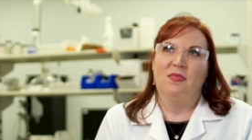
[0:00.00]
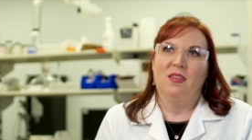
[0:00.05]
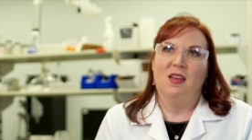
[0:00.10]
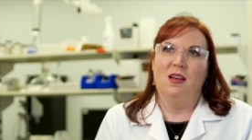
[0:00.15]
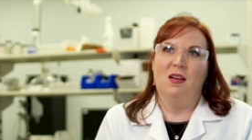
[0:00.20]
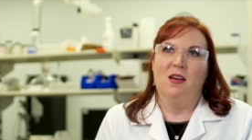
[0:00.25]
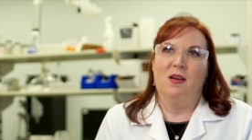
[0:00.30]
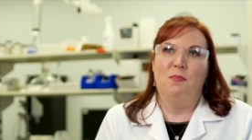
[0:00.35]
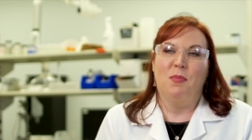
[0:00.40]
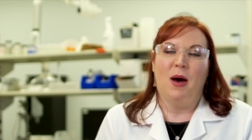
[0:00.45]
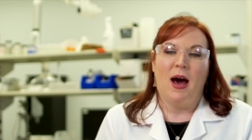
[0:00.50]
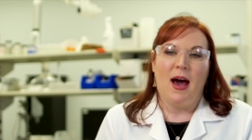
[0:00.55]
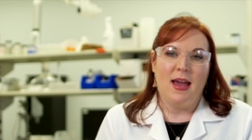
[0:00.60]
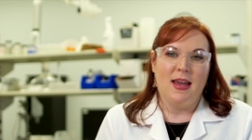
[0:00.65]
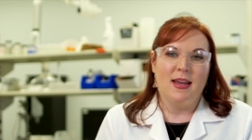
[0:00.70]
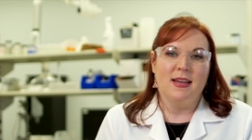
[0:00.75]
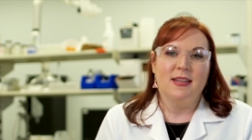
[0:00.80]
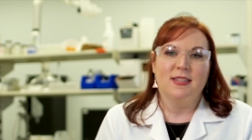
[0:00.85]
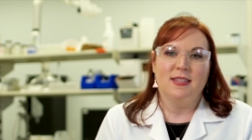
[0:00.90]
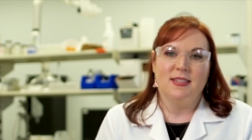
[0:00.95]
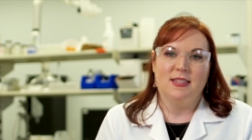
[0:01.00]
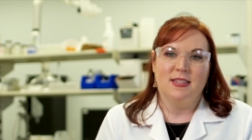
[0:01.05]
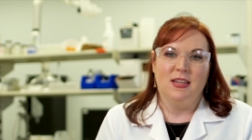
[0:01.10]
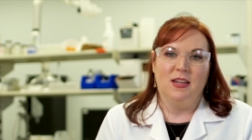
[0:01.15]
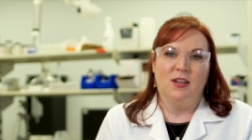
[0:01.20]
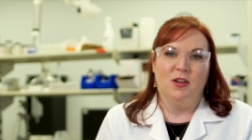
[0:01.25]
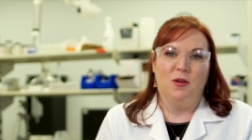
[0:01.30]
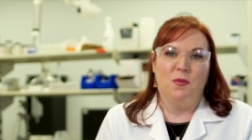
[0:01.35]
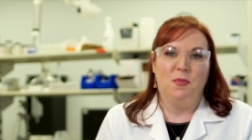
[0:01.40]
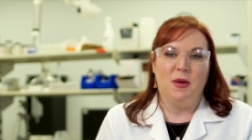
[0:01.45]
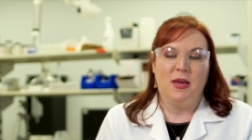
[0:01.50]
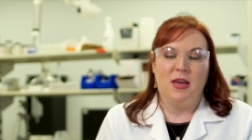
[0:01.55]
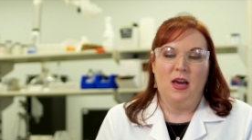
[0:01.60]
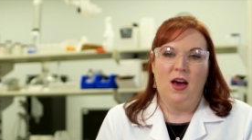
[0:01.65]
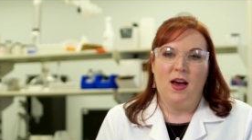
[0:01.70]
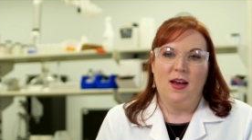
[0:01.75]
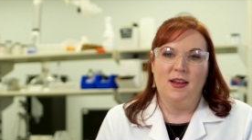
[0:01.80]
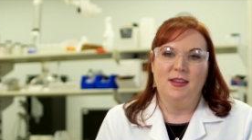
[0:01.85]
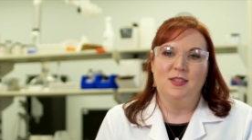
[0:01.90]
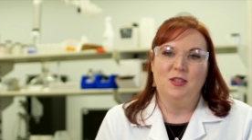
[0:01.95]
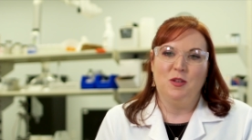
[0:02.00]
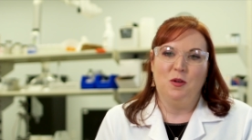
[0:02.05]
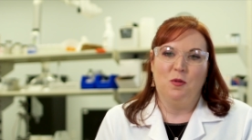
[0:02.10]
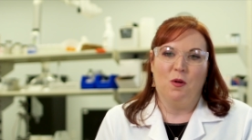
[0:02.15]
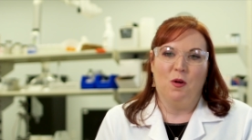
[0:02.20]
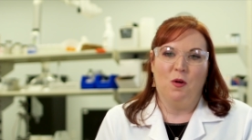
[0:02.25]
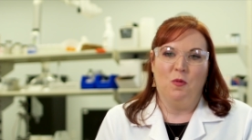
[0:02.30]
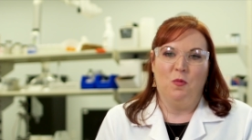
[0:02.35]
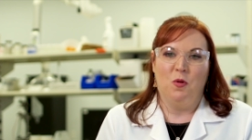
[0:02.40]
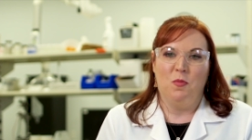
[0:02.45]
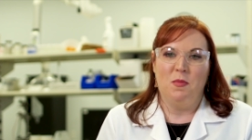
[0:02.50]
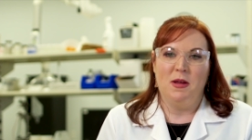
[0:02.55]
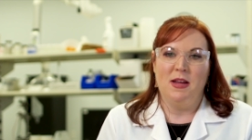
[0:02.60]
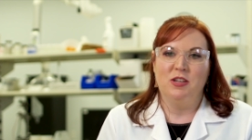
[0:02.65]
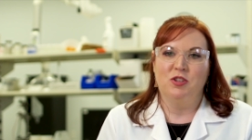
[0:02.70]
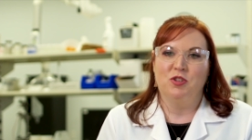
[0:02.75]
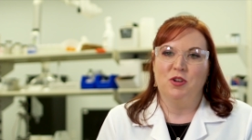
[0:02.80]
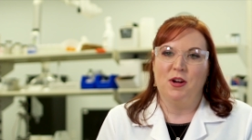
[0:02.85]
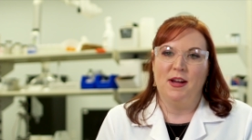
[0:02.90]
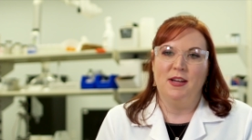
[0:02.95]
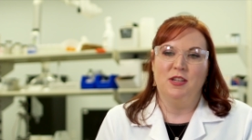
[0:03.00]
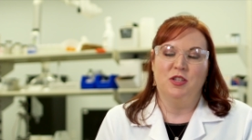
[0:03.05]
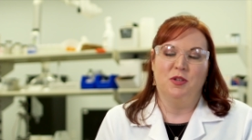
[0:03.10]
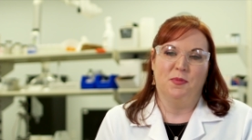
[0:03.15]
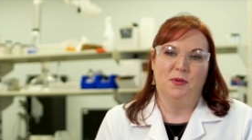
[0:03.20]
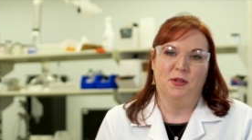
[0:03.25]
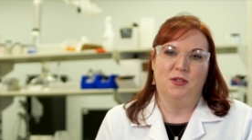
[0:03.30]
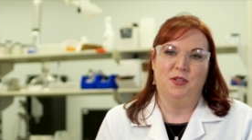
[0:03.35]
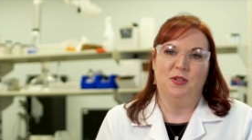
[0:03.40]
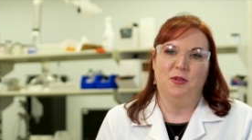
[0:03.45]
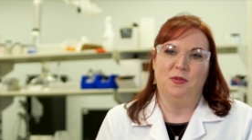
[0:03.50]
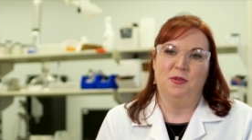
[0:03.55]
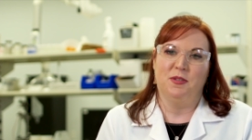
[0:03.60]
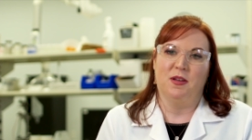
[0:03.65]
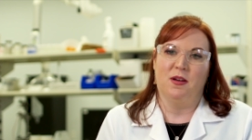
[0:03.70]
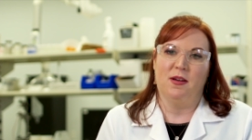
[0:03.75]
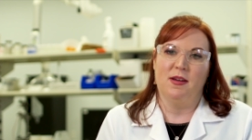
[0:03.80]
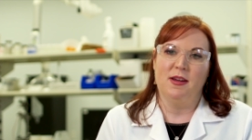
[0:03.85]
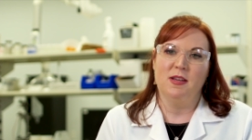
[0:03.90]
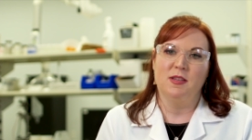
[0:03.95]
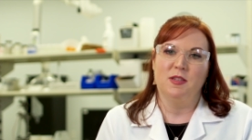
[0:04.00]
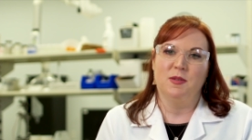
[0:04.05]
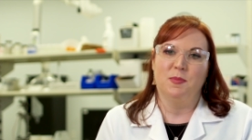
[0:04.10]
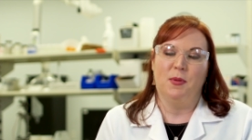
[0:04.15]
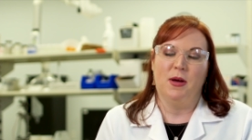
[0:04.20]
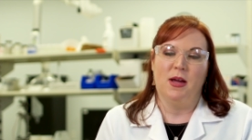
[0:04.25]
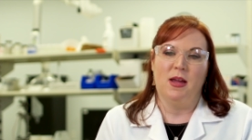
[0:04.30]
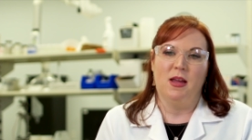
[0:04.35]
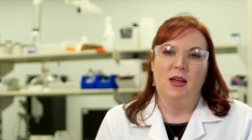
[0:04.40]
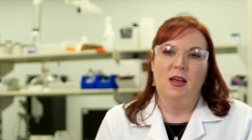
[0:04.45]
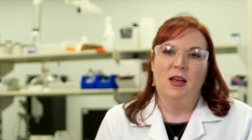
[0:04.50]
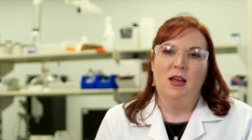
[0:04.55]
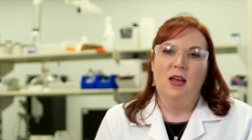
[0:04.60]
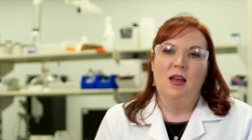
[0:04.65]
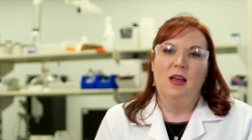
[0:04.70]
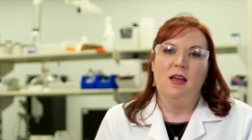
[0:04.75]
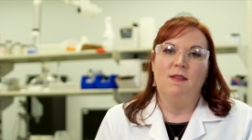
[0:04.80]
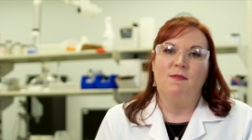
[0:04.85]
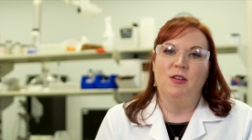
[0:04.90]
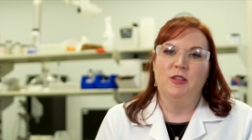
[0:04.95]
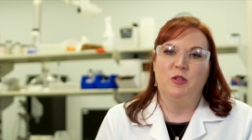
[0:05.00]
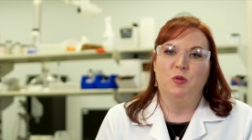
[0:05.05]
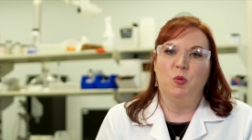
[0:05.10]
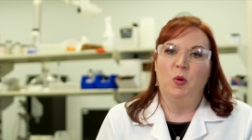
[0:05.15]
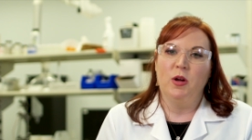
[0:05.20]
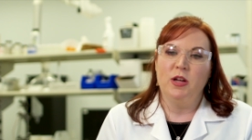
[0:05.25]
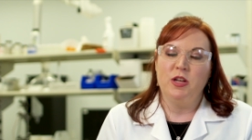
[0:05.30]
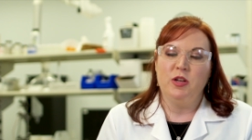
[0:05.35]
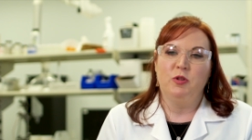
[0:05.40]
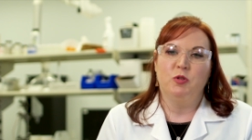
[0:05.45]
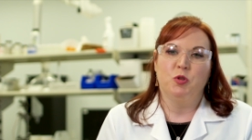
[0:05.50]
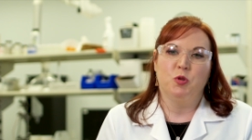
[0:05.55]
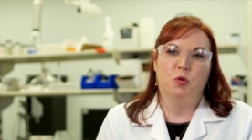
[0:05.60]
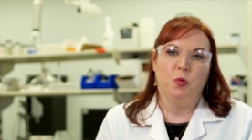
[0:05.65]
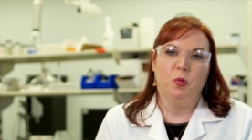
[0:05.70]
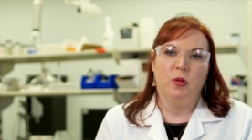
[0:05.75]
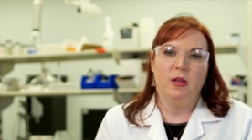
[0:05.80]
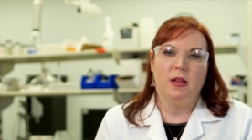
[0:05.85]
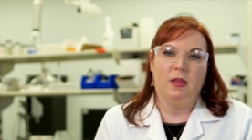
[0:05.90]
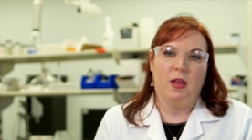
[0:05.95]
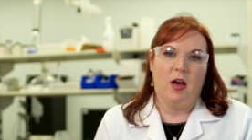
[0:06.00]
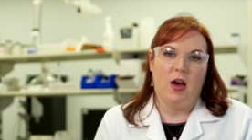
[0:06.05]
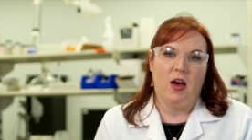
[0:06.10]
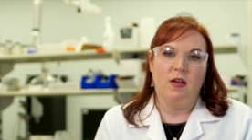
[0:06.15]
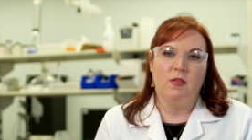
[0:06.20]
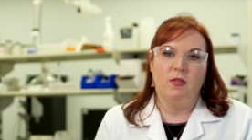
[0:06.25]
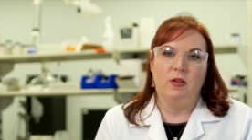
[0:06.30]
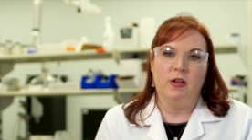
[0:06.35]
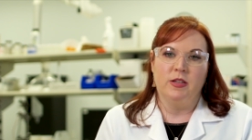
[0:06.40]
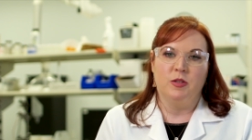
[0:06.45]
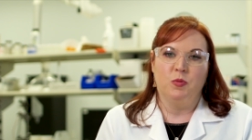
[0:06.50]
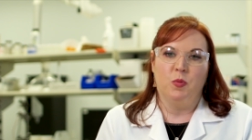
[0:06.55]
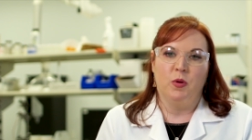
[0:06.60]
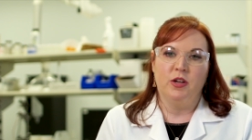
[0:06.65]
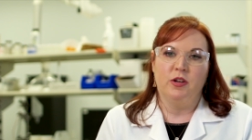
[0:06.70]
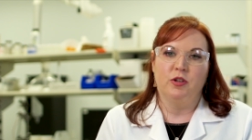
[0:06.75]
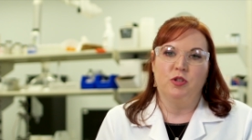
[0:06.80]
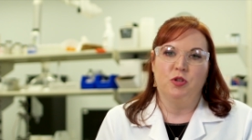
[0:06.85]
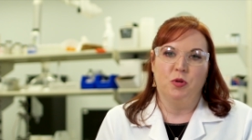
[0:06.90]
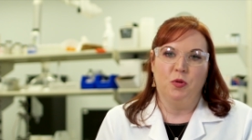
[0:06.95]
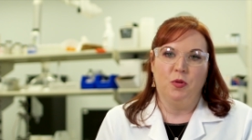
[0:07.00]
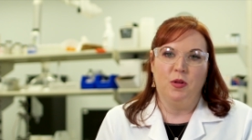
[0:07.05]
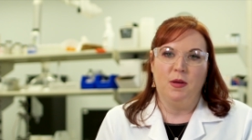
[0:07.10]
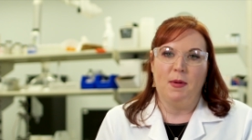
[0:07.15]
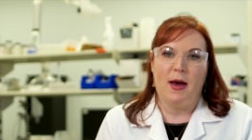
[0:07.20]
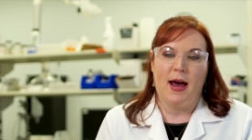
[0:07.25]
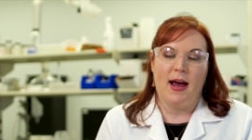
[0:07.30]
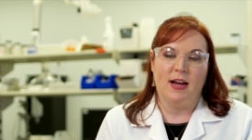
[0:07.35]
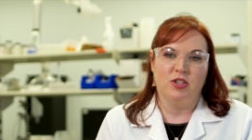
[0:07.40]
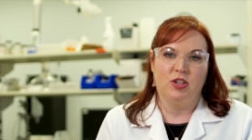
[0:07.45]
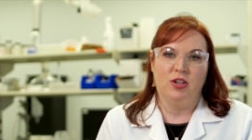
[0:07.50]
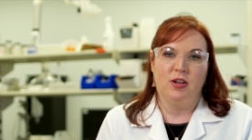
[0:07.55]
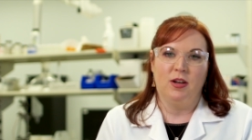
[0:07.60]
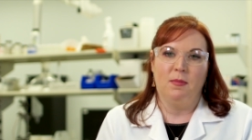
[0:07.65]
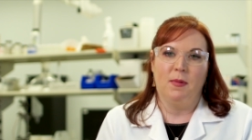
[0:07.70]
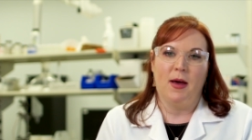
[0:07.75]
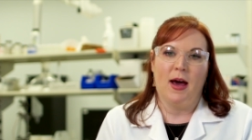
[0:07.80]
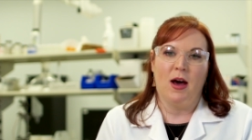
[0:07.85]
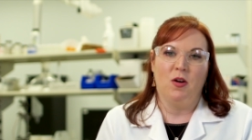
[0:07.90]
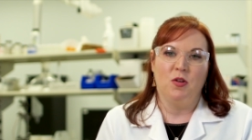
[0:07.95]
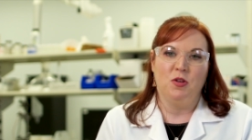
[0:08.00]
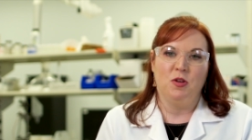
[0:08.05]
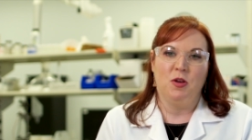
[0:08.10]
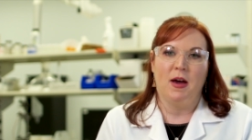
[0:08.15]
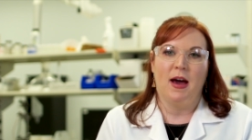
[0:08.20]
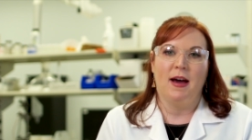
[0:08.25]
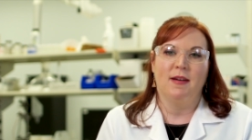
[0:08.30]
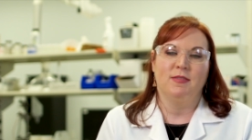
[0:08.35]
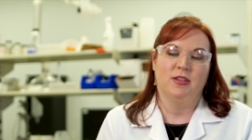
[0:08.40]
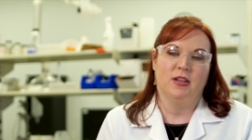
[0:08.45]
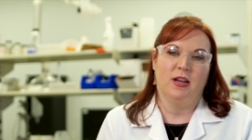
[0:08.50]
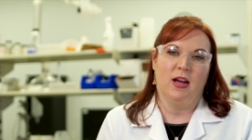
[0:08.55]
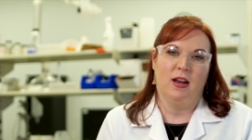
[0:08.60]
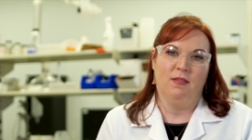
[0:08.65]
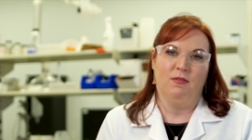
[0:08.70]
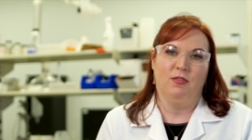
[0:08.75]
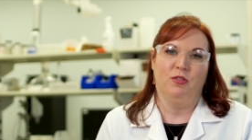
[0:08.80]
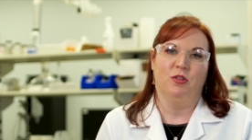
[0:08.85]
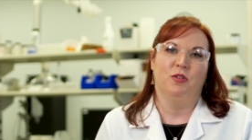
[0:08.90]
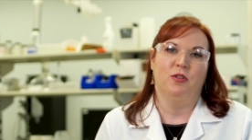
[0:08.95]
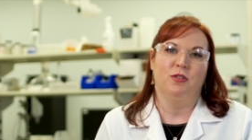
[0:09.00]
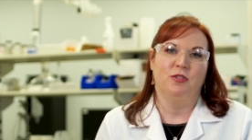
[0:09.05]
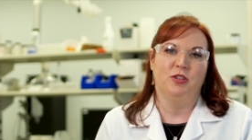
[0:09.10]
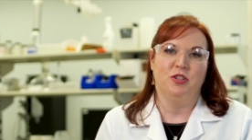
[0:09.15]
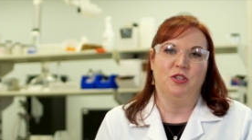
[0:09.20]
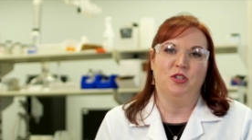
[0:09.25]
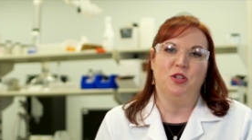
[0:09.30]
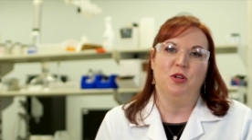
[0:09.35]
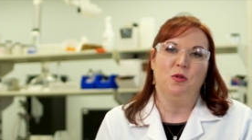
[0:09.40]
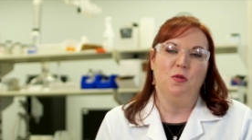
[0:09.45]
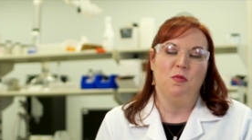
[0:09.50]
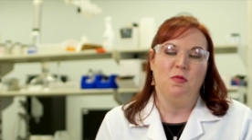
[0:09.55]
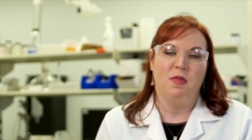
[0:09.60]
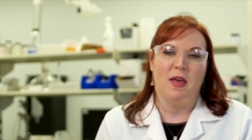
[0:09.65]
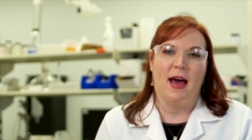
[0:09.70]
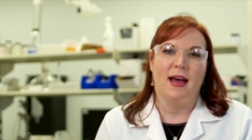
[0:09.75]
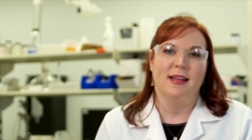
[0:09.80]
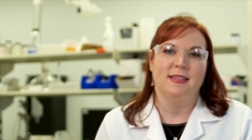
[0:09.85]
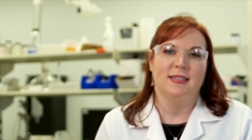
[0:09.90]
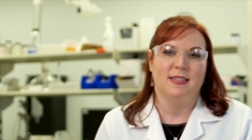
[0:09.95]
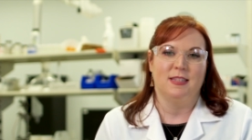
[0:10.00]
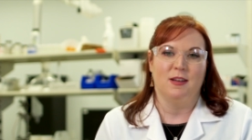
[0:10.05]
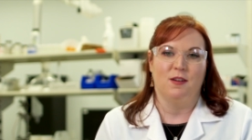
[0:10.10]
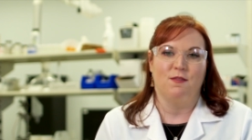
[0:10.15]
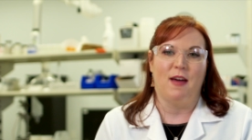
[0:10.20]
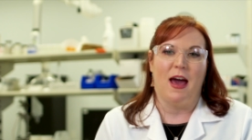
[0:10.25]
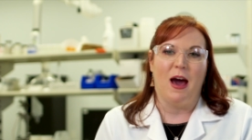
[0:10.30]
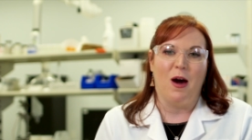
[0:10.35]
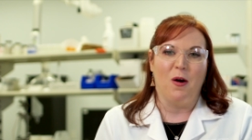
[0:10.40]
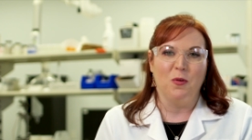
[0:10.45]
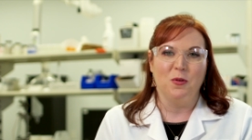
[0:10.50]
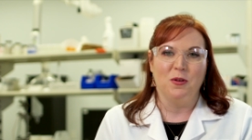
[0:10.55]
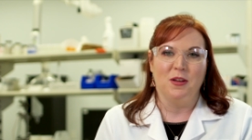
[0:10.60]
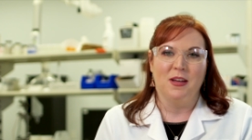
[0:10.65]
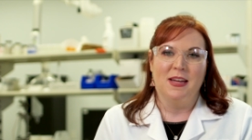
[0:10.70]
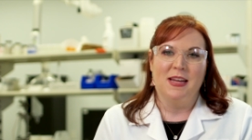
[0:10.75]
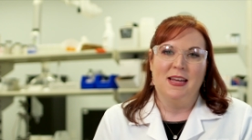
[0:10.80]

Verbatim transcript: uh, bias, you know, because you're a woman trying to pursue science. But if it's what you truly love and it's what you're truly passionate about, you have to kind of learn to tune that stuff out